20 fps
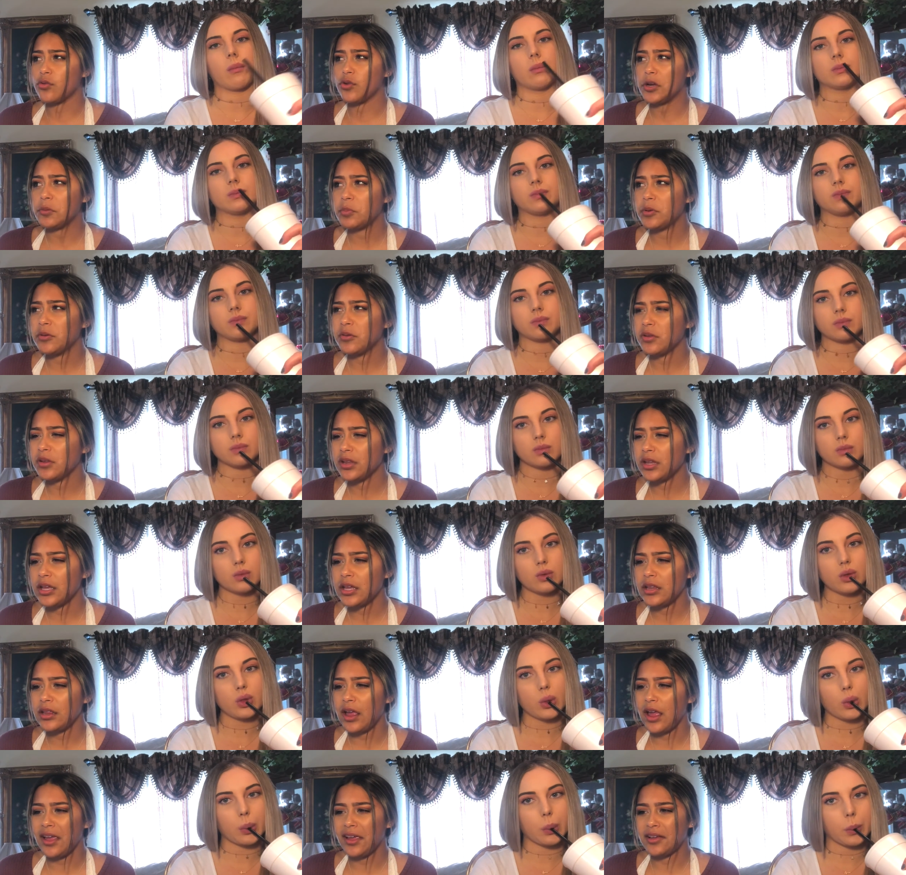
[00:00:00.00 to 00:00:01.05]
Speaker 1: creepily,
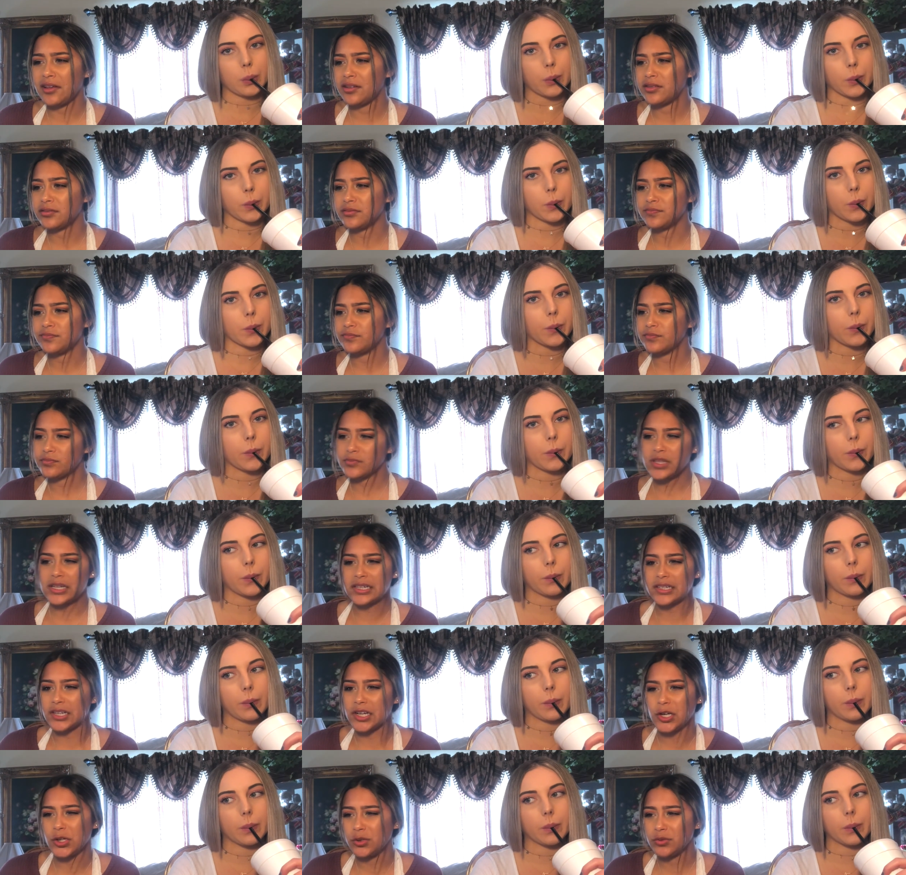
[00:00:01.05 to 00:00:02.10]
like,
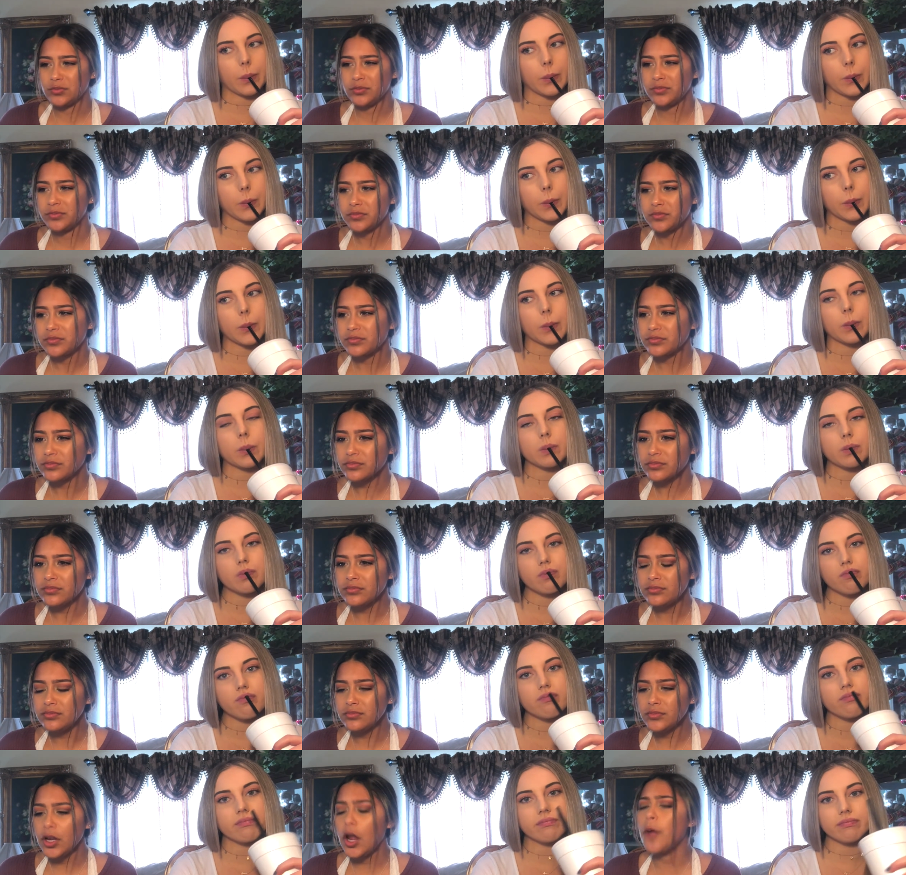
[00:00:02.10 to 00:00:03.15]
then no.
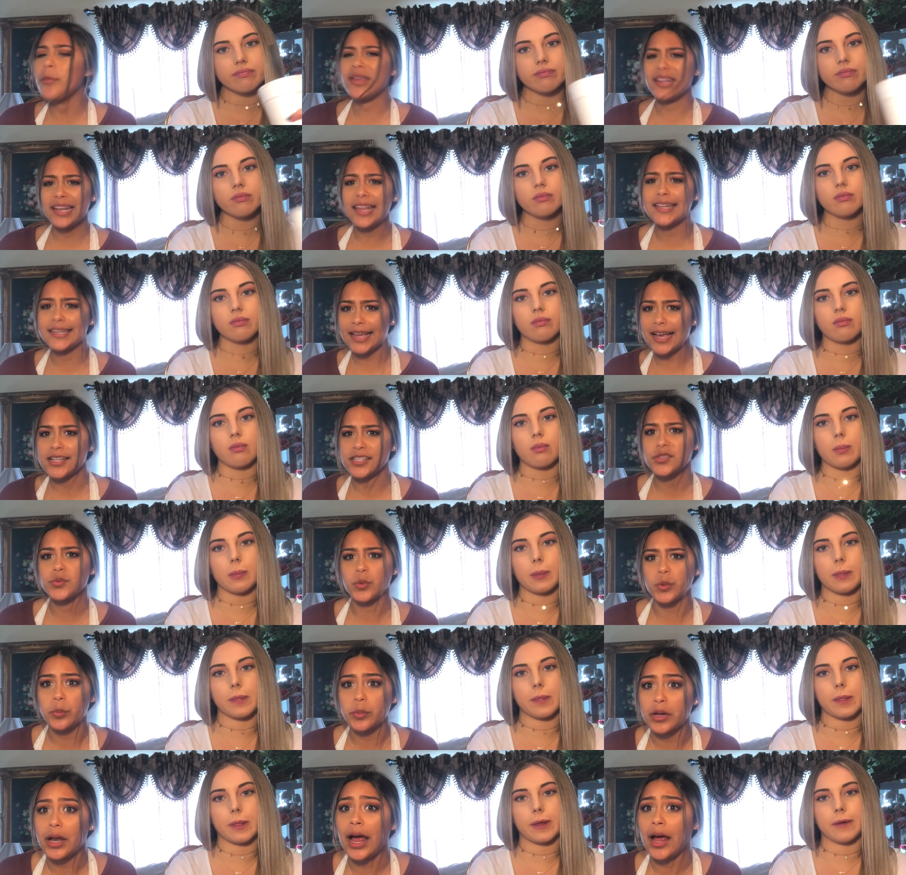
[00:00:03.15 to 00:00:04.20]
I mean, then yes,
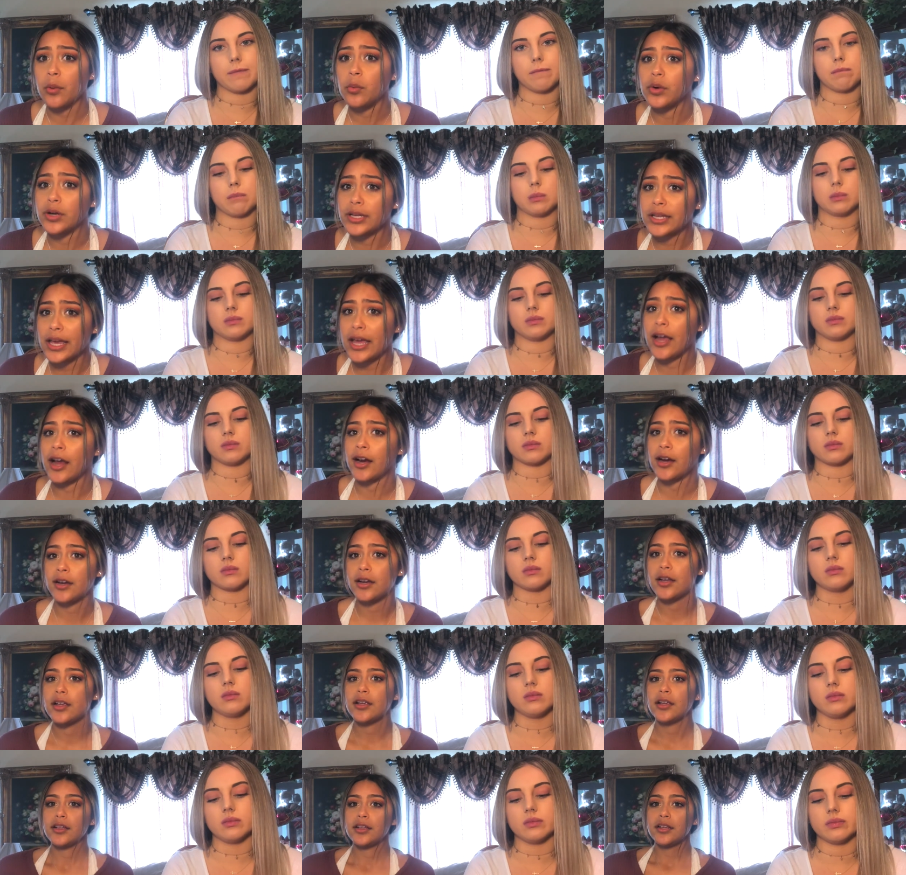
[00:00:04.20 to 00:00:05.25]
I would care.
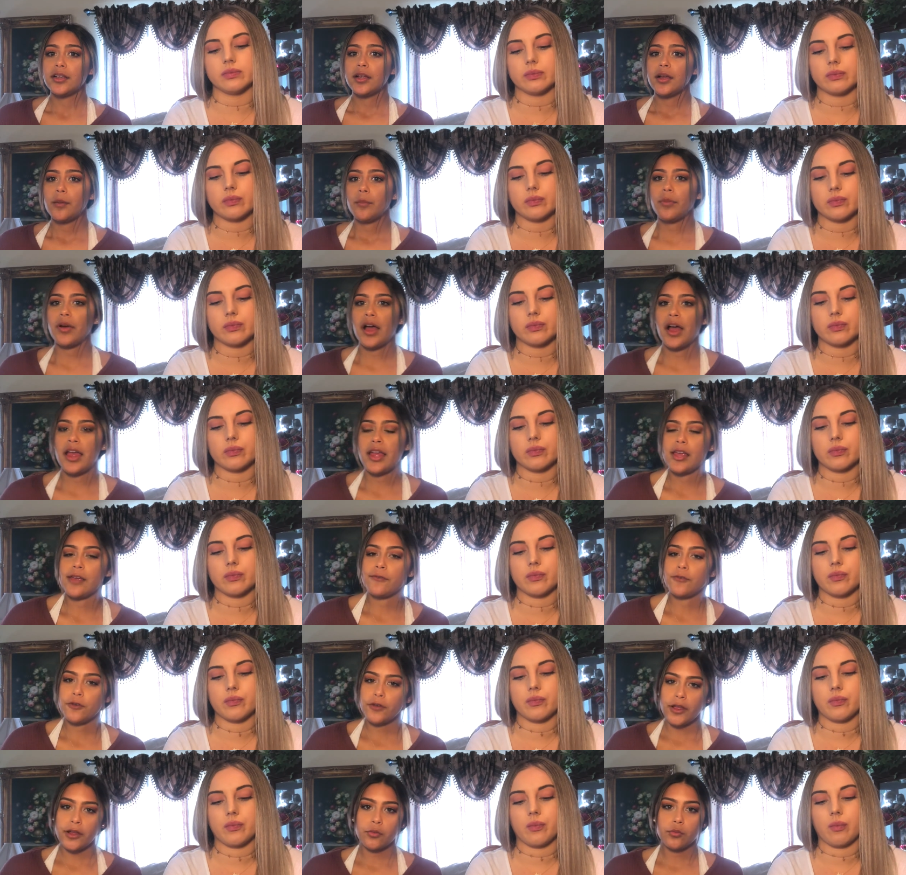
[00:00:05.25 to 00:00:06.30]
But if
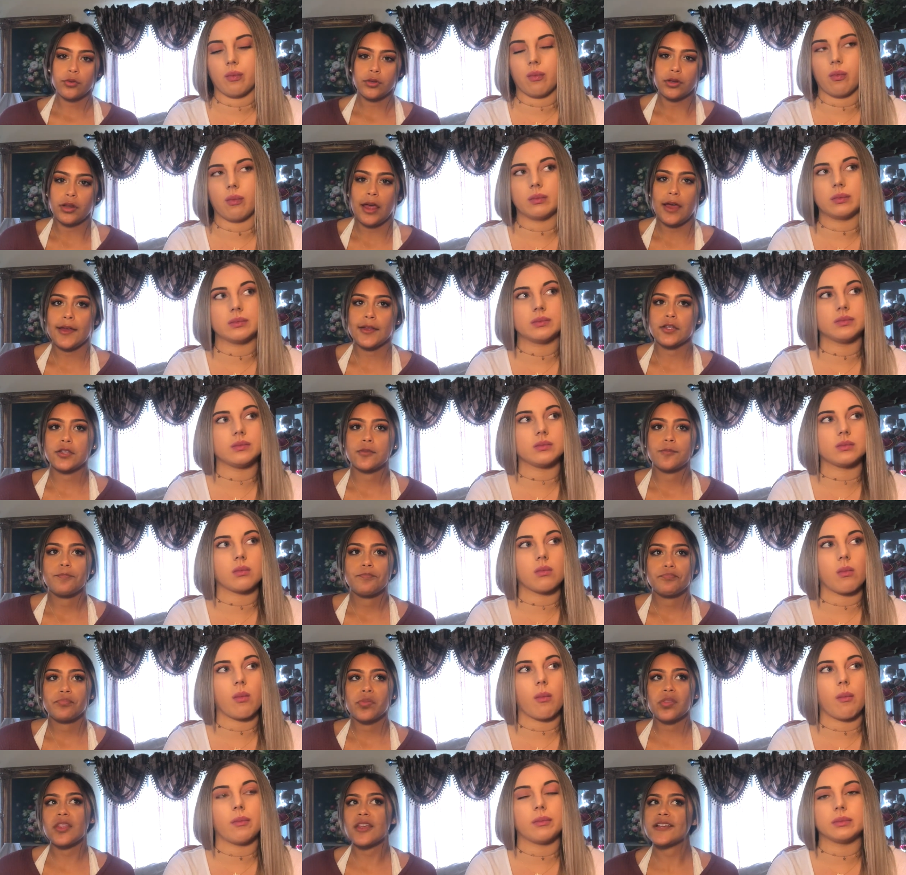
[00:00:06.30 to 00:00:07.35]
you're like
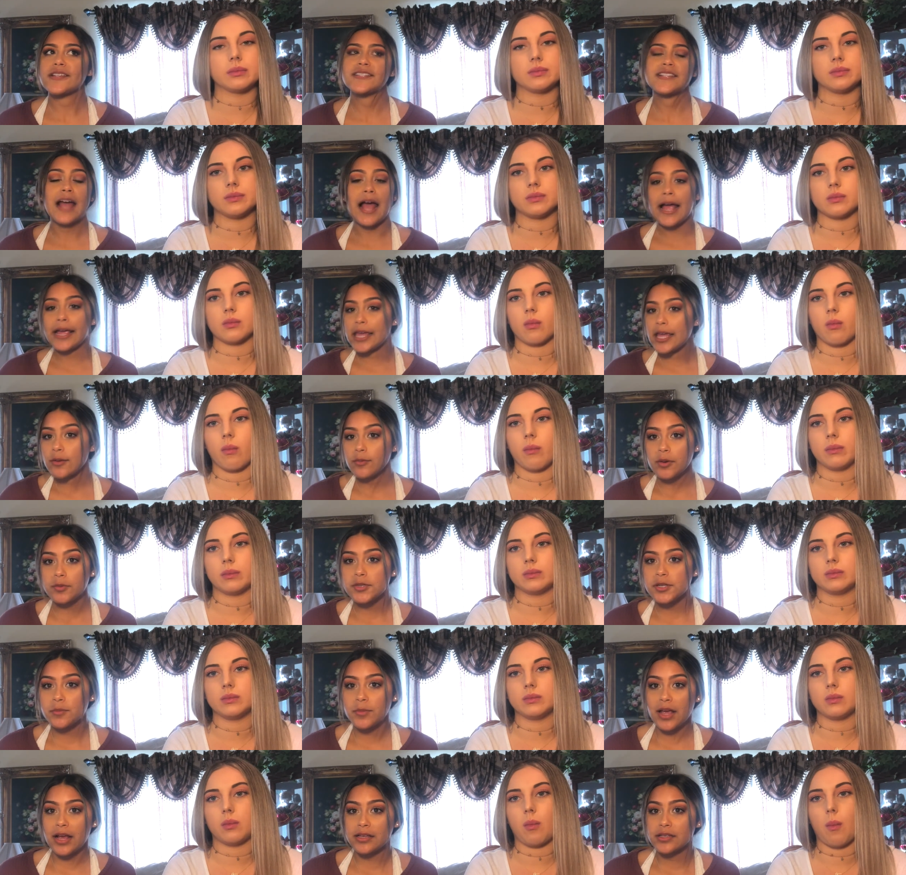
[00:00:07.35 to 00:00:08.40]
this guy came up
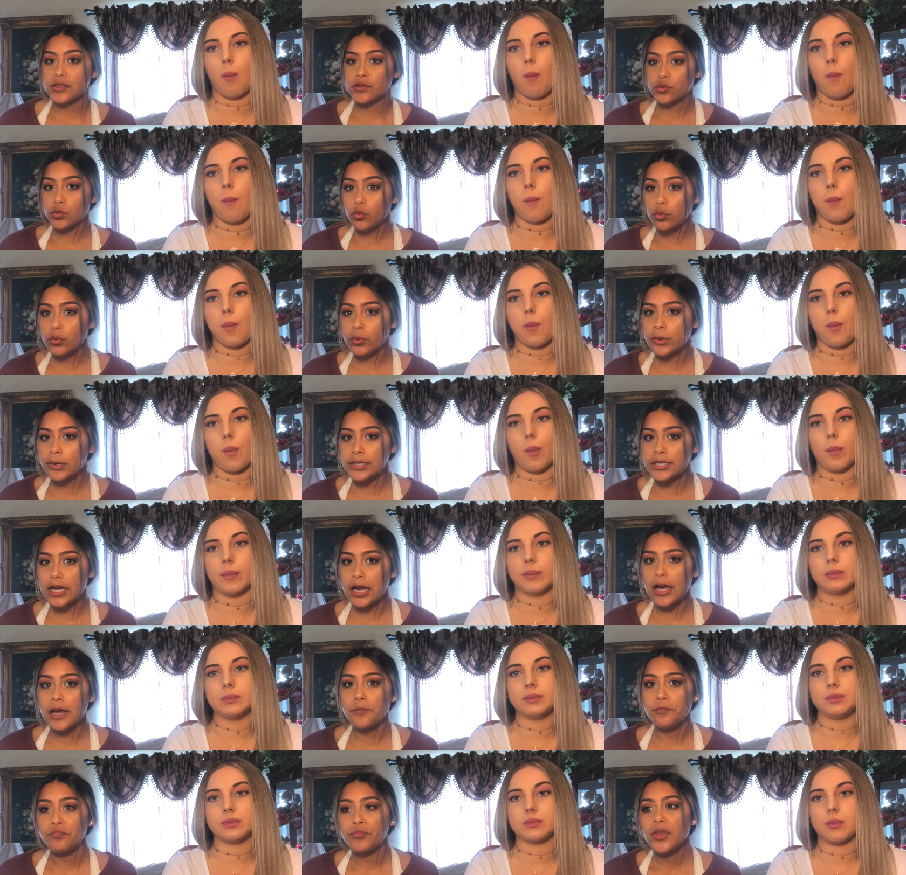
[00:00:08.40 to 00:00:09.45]
to me at school one
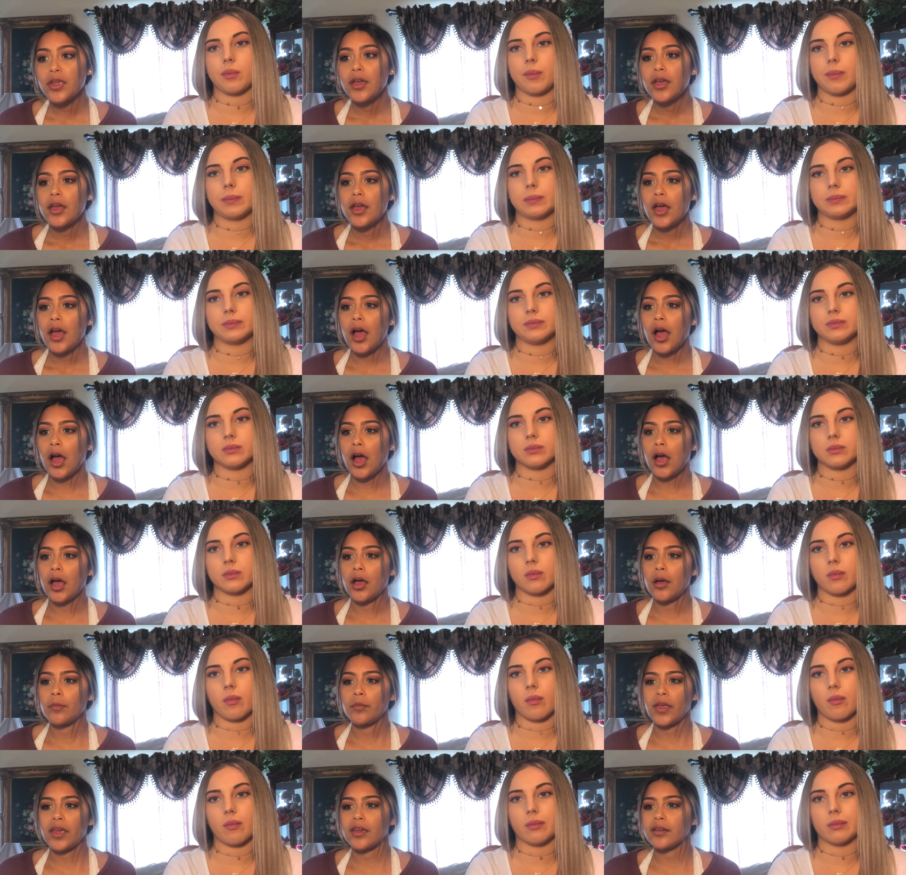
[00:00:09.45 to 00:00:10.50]
time,
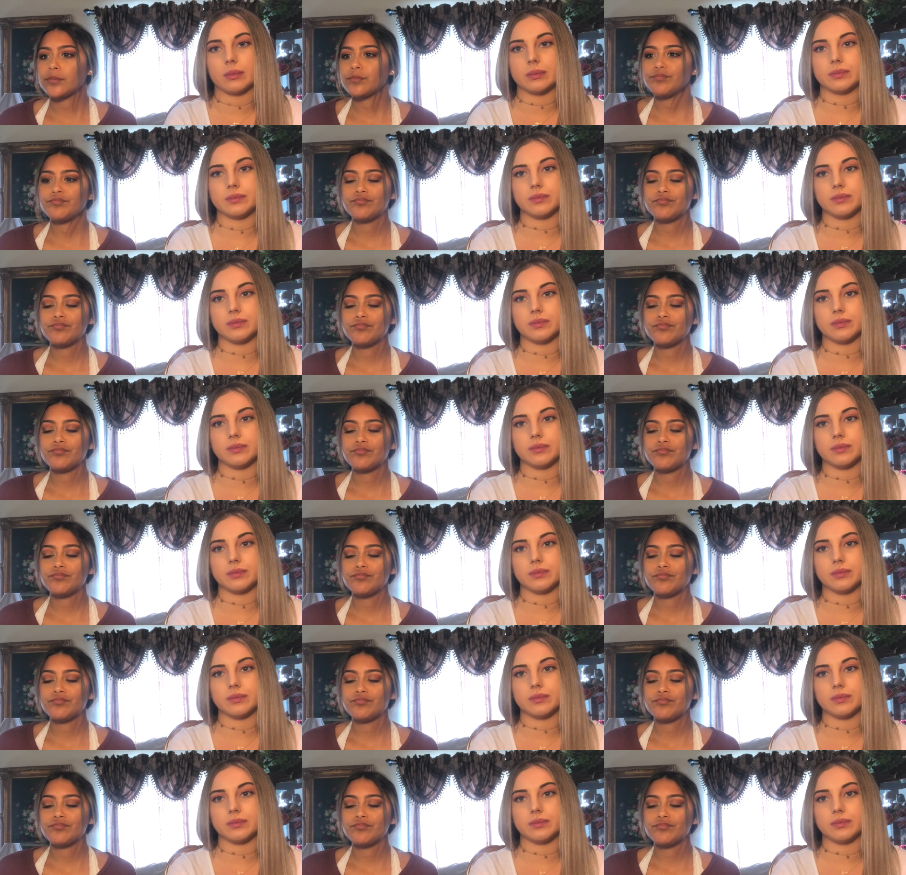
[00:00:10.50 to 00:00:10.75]
like